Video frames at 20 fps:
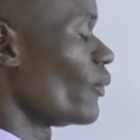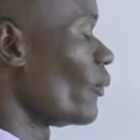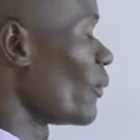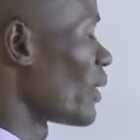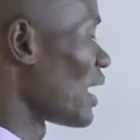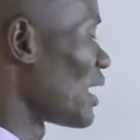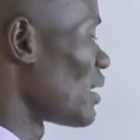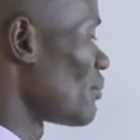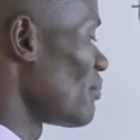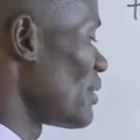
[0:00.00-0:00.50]

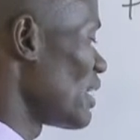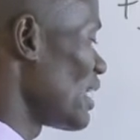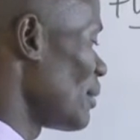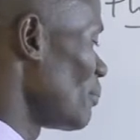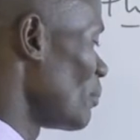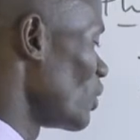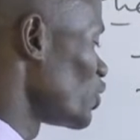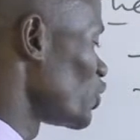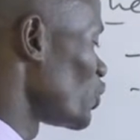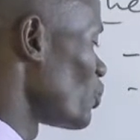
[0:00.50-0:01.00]
we can be
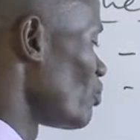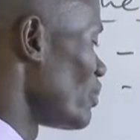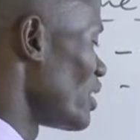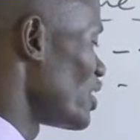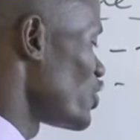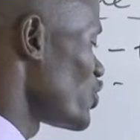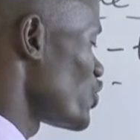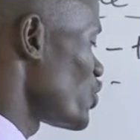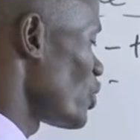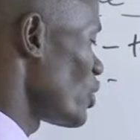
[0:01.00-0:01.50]
able to
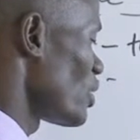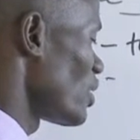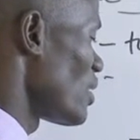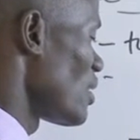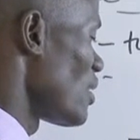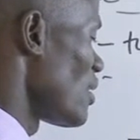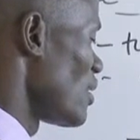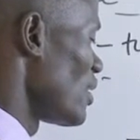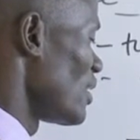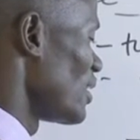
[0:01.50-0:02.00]

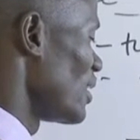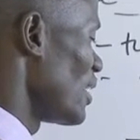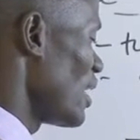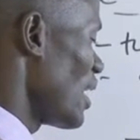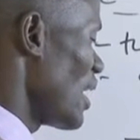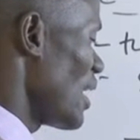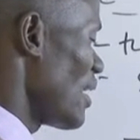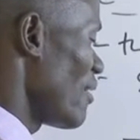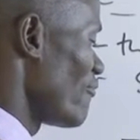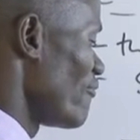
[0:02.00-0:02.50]
mention
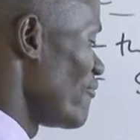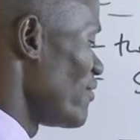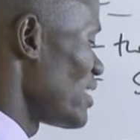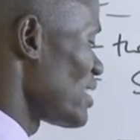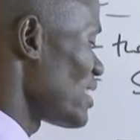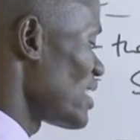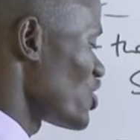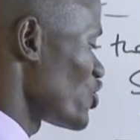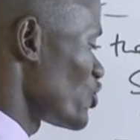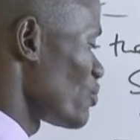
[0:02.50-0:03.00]

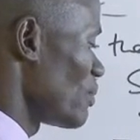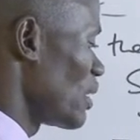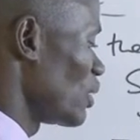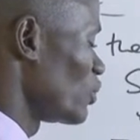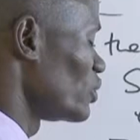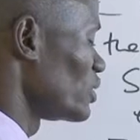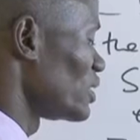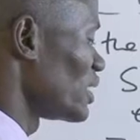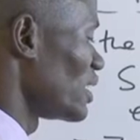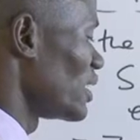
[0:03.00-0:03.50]
various
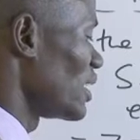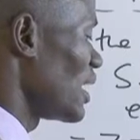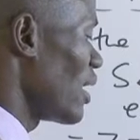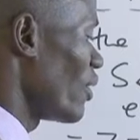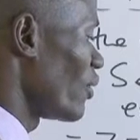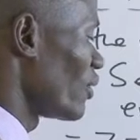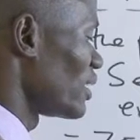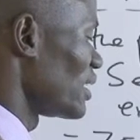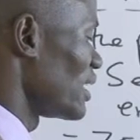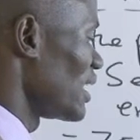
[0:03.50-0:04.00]
mountains.
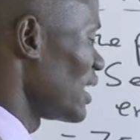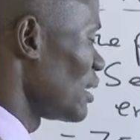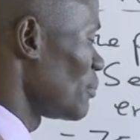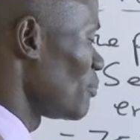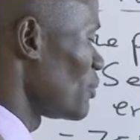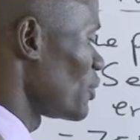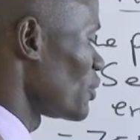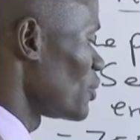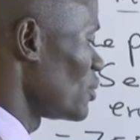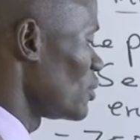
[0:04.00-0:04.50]
I will
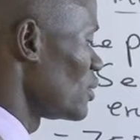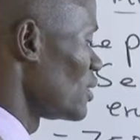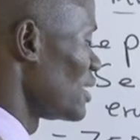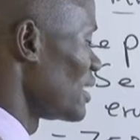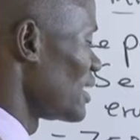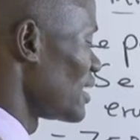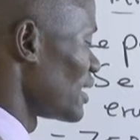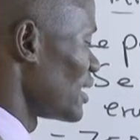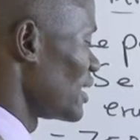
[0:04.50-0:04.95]
help you.